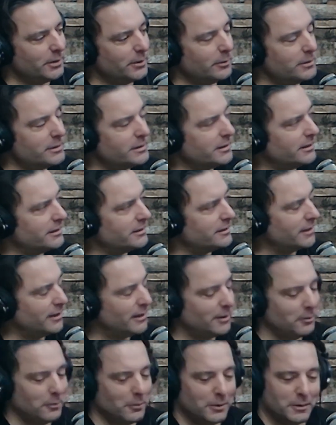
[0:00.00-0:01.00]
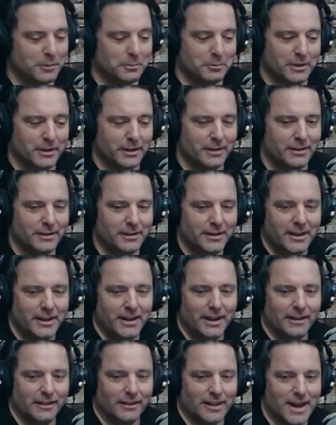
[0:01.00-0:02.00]
What do we say? Say it with me.
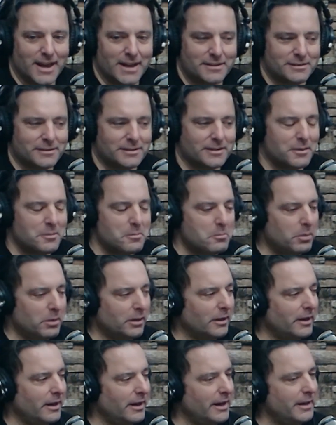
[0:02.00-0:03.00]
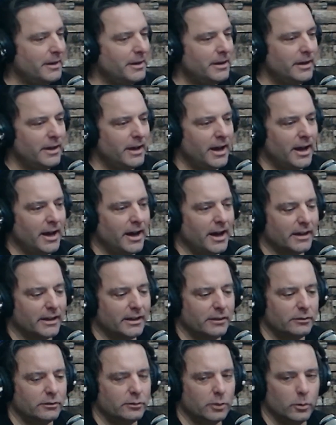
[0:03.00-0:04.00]
Let's play
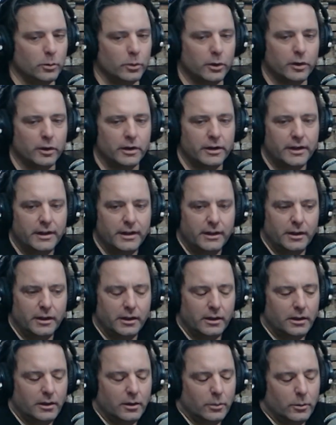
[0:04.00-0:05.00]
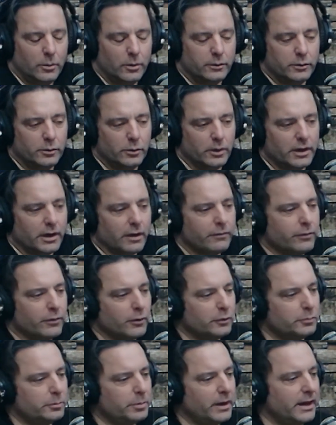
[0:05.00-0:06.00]
hockey. So we're we're doing our
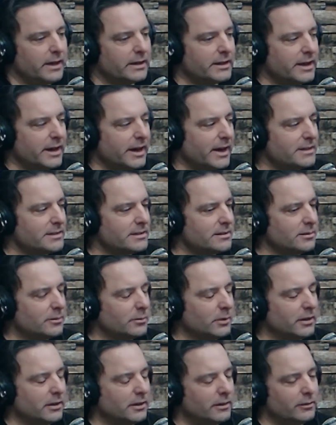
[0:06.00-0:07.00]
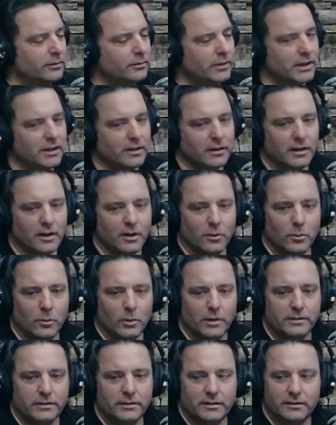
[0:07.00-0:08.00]
first podcast. We're going to figure out
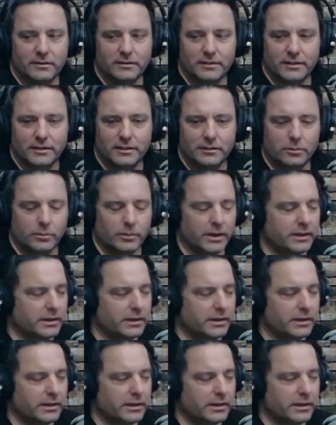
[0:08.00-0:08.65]
what this is.